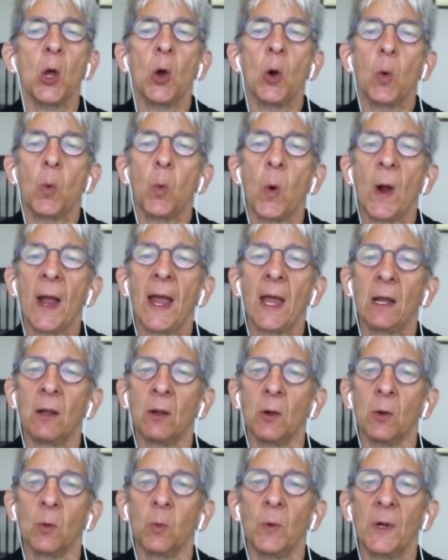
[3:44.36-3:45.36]

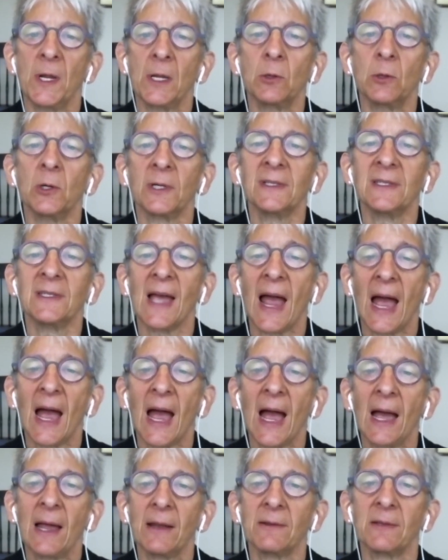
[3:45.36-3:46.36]
When we looked
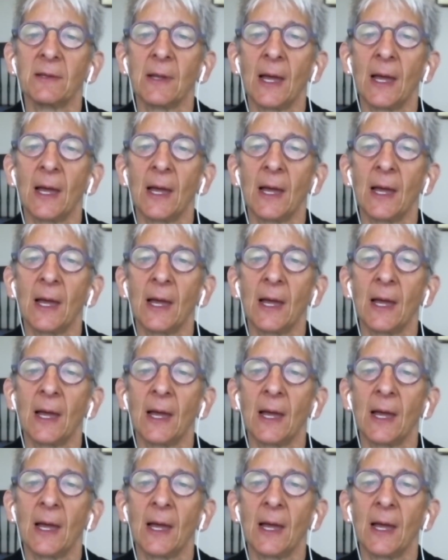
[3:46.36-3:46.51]
at